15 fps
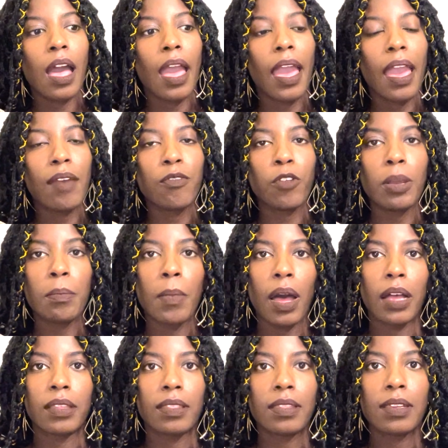Every
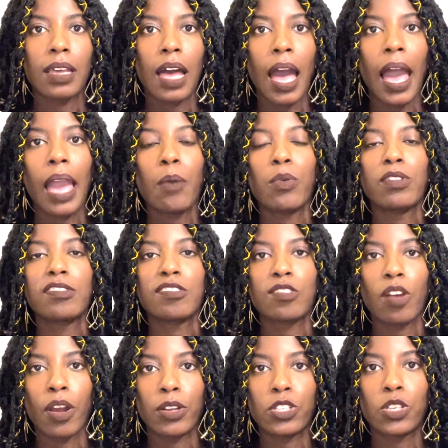month, I will
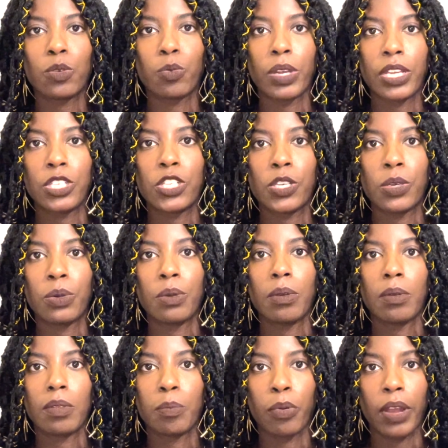start to redo
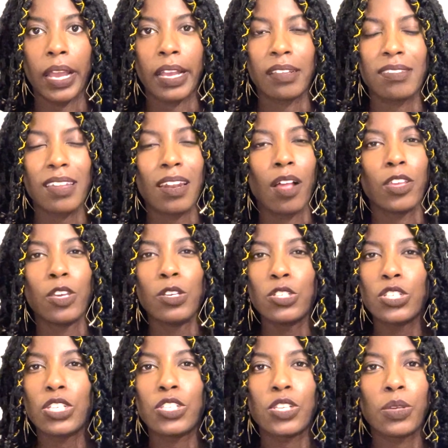braids, and I'll
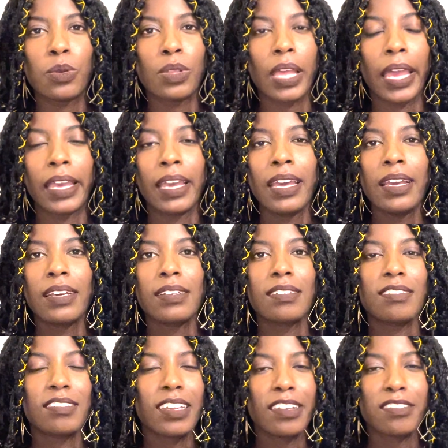usually do like
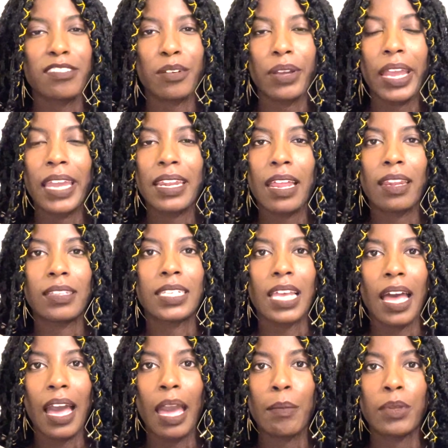6 or 8 at a time.